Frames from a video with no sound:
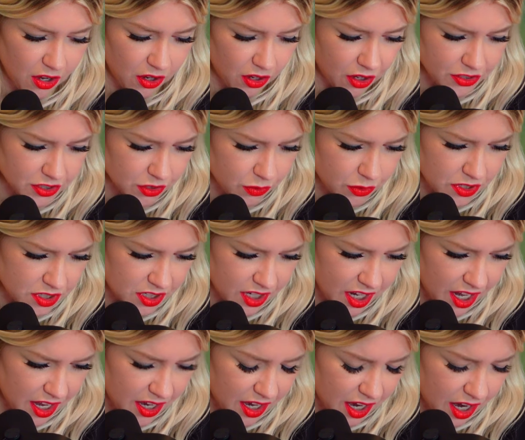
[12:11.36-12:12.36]
also
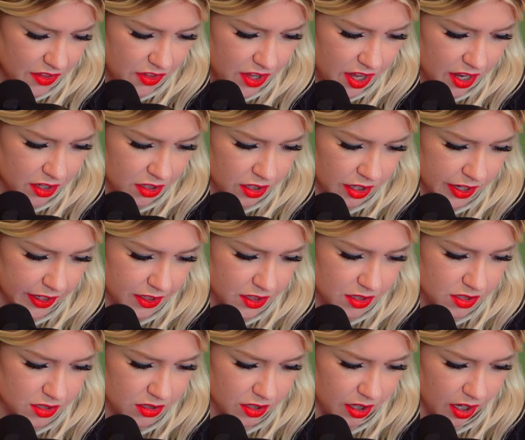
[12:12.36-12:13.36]
insane. And then
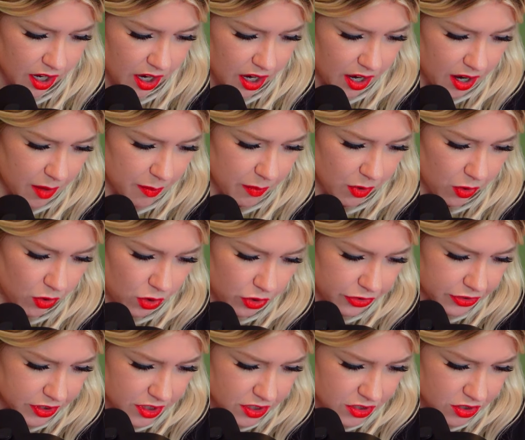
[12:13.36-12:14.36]
it's um,
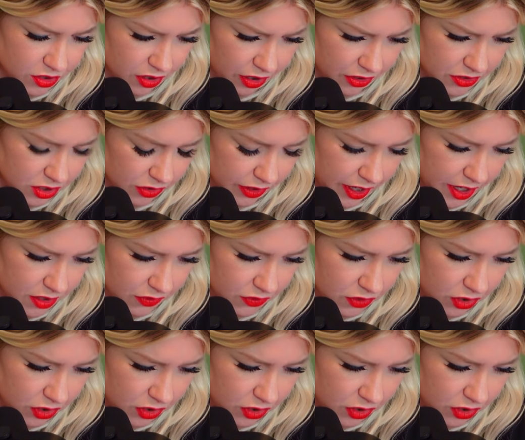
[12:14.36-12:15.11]
ult is until end of